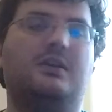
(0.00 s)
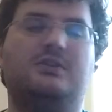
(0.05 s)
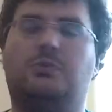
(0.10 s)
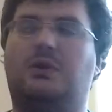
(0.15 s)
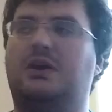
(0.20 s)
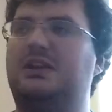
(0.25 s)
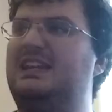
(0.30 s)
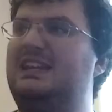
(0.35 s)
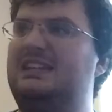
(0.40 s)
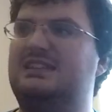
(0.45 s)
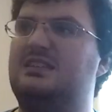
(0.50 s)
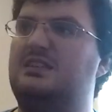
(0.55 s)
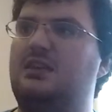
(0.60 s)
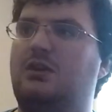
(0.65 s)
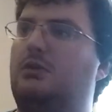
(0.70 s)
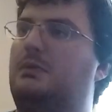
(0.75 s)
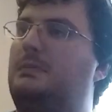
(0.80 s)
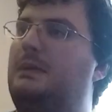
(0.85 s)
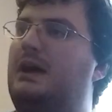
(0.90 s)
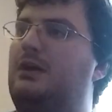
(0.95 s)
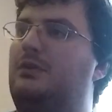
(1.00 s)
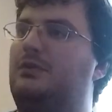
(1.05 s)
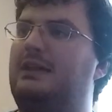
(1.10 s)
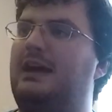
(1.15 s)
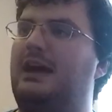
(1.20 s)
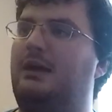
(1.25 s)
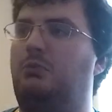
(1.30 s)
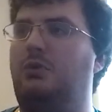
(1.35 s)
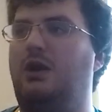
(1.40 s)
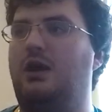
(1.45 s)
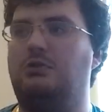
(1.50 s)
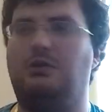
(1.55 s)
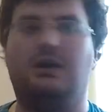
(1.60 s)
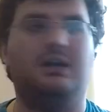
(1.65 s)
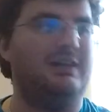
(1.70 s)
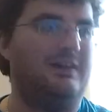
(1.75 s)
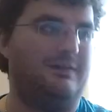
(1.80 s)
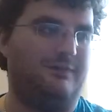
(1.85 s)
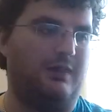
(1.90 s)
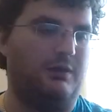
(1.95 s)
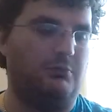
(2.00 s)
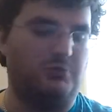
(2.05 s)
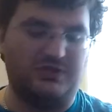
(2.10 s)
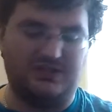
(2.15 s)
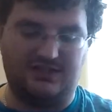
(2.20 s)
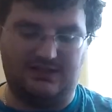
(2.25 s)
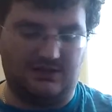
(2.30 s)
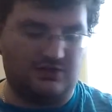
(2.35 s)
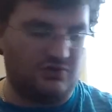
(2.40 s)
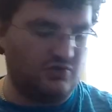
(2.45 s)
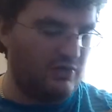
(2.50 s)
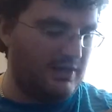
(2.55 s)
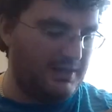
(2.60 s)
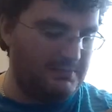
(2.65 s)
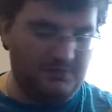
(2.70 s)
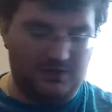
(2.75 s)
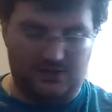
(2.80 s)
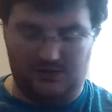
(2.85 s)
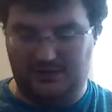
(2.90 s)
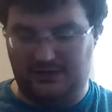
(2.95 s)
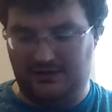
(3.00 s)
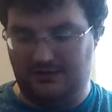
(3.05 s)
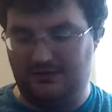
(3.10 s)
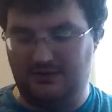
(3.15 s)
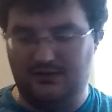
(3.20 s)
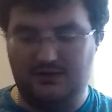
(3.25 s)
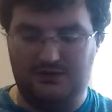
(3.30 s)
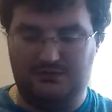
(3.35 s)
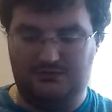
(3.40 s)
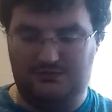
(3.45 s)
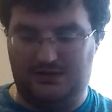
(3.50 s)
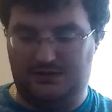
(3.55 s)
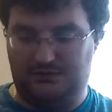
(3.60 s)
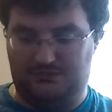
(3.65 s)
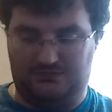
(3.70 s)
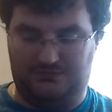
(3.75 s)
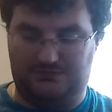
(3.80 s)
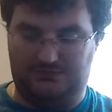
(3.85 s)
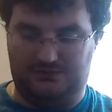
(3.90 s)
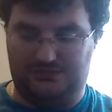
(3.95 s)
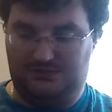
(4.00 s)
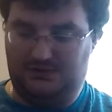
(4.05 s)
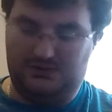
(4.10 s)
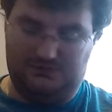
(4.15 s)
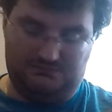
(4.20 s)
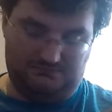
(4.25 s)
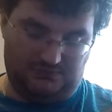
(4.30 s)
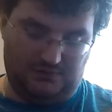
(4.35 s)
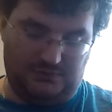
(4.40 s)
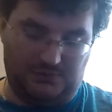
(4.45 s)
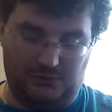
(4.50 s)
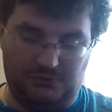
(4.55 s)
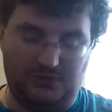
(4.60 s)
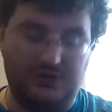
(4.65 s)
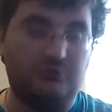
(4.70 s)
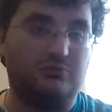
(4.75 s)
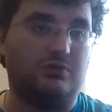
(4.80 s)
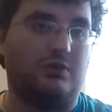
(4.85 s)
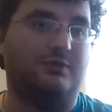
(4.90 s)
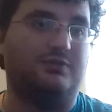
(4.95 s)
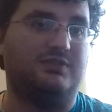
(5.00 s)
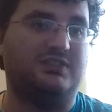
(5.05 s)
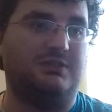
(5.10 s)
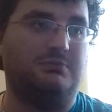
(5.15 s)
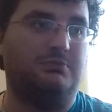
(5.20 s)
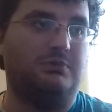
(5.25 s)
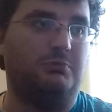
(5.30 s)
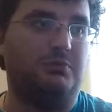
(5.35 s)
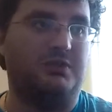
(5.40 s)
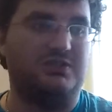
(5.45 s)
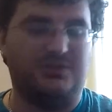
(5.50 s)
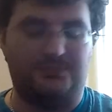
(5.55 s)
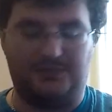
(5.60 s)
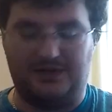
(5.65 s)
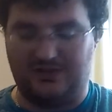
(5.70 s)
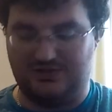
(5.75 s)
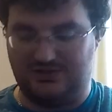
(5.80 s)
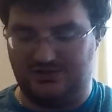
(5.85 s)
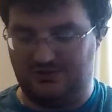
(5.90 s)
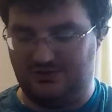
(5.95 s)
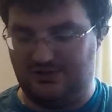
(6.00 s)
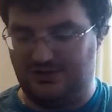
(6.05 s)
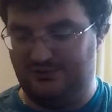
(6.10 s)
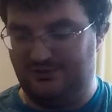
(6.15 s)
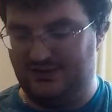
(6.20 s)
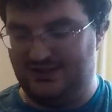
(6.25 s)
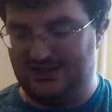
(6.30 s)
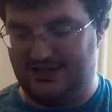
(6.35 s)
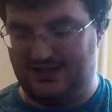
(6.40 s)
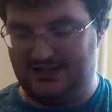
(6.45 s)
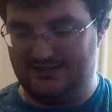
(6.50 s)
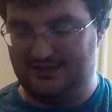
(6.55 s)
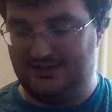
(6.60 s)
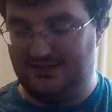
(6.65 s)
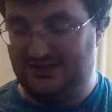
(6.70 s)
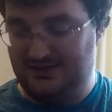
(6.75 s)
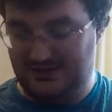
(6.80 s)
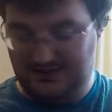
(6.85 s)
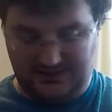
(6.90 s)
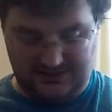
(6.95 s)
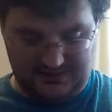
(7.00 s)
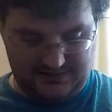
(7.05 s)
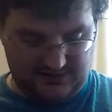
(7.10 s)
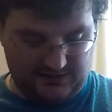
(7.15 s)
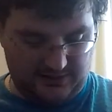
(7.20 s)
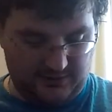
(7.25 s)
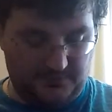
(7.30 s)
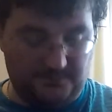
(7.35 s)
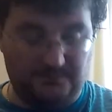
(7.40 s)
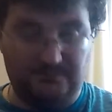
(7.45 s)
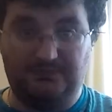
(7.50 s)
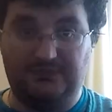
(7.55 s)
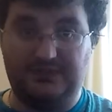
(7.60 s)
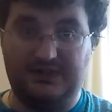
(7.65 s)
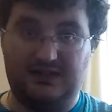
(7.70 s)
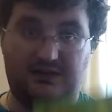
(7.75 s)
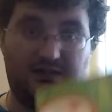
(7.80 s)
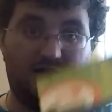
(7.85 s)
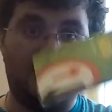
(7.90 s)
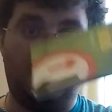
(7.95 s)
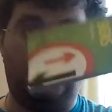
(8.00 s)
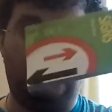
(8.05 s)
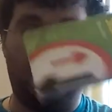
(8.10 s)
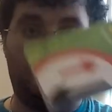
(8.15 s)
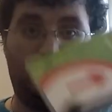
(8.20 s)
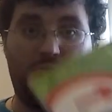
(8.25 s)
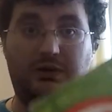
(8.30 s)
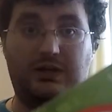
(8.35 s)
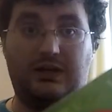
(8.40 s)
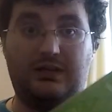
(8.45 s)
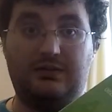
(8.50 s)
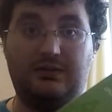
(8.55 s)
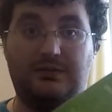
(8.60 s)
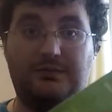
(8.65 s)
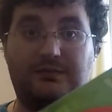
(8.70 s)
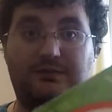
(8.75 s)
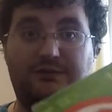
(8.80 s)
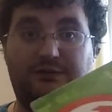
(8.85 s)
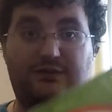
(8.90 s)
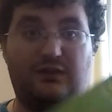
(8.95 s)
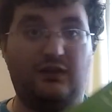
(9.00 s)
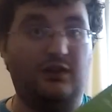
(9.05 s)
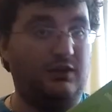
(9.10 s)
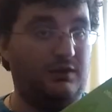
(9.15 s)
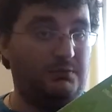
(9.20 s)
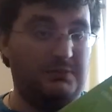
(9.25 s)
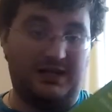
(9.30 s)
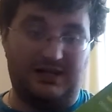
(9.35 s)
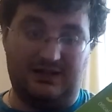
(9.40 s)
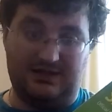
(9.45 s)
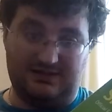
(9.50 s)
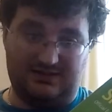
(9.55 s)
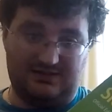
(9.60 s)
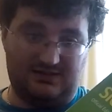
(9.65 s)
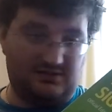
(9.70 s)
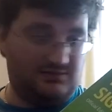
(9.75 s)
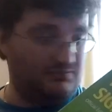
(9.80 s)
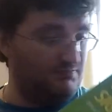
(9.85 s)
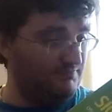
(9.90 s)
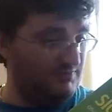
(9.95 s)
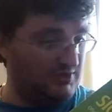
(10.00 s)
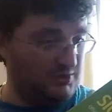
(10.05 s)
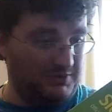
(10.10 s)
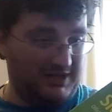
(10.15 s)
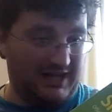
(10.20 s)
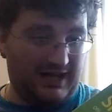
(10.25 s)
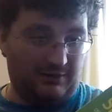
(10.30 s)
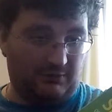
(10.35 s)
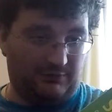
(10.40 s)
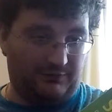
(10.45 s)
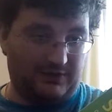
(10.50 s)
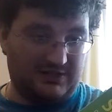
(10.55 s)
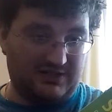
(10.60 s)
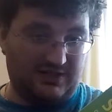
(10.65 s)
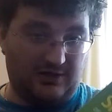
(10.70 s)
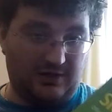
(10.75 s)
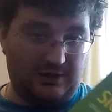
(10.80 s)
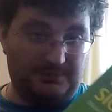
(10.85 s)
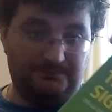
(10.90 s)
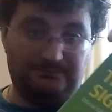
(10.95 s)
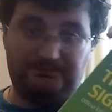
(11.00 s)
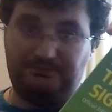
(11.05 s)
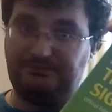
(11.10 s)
do I need to know about that? Where I live, there isn't a tram line. Well, probably will drive somewhere once you pass your driving test. So, a couple of quid, 30 minutes to an hour of your time,